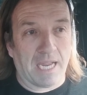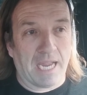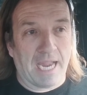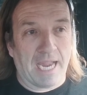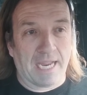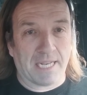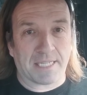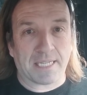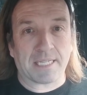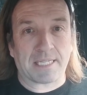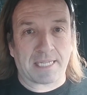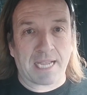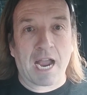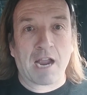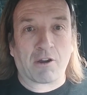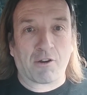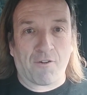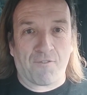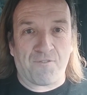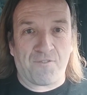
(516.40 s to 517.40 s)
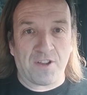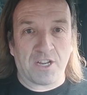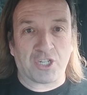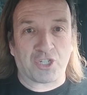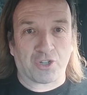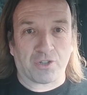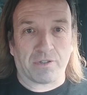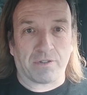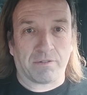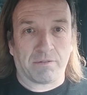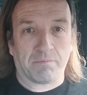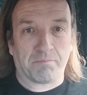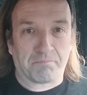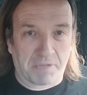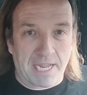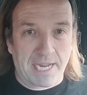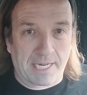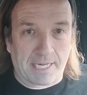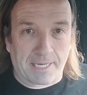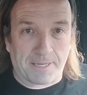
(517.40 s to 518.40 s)
it's a sacrificial
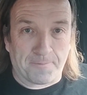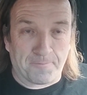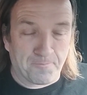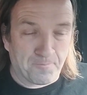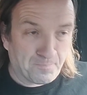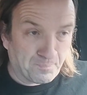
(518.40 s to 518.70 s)
blanket.